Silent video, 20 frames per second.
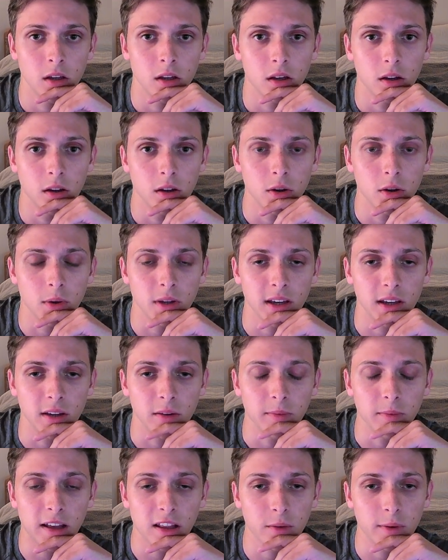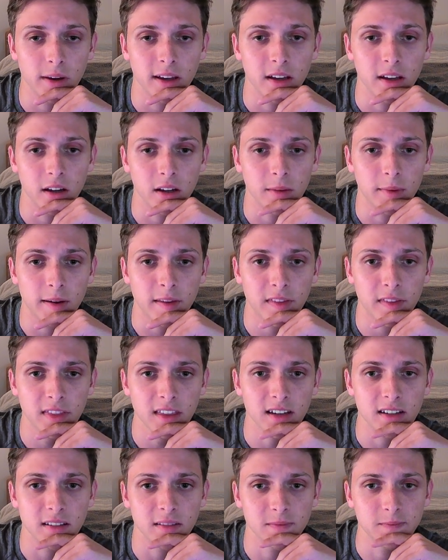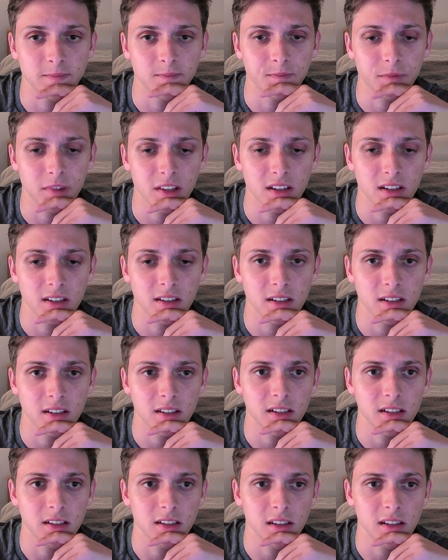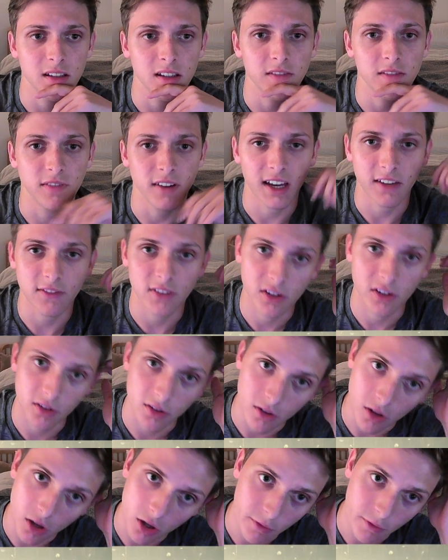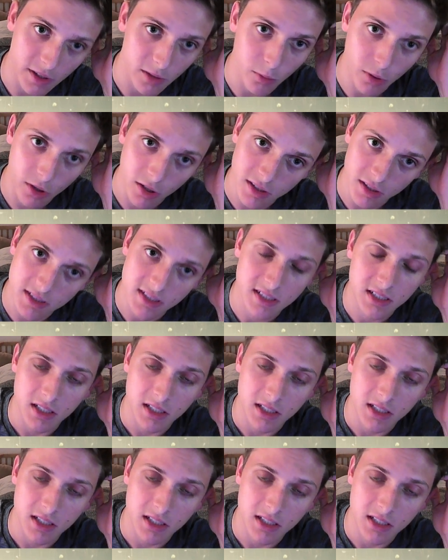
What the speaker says: Okay, by the way, I think that e5 here already works.